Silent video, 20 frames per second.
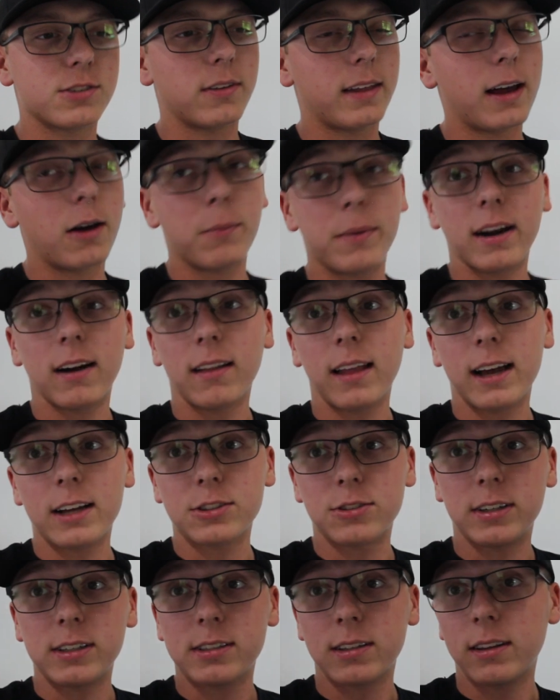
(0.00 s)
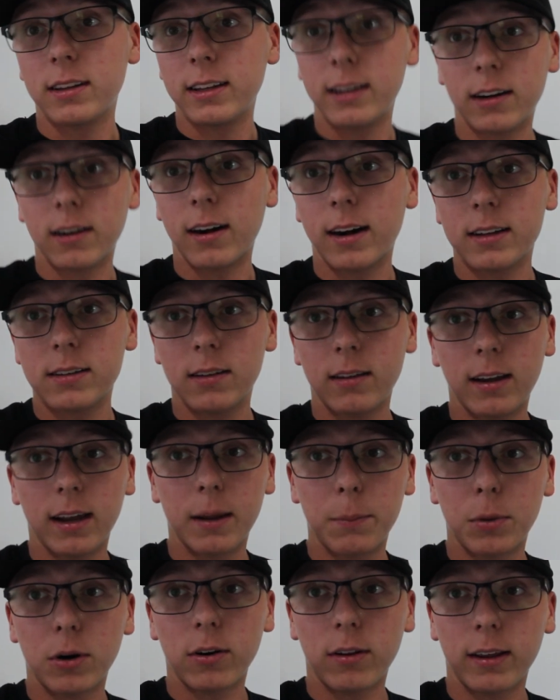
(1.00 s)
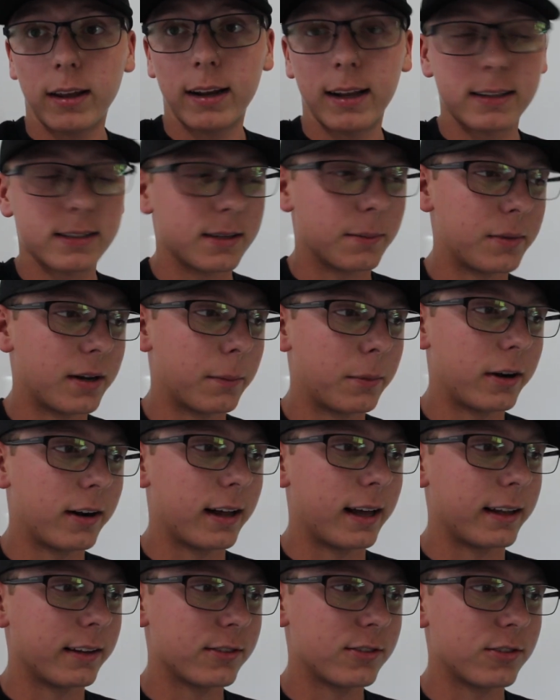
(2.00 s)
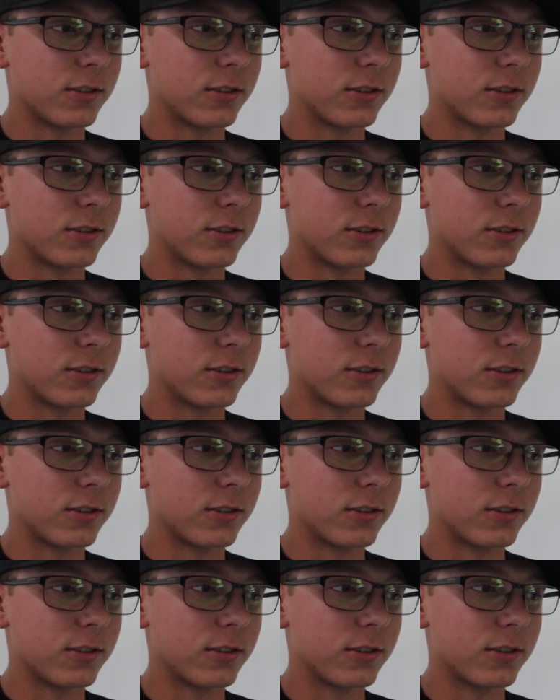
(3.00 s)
So that'll be our last race of the year at Berlin on September 9th.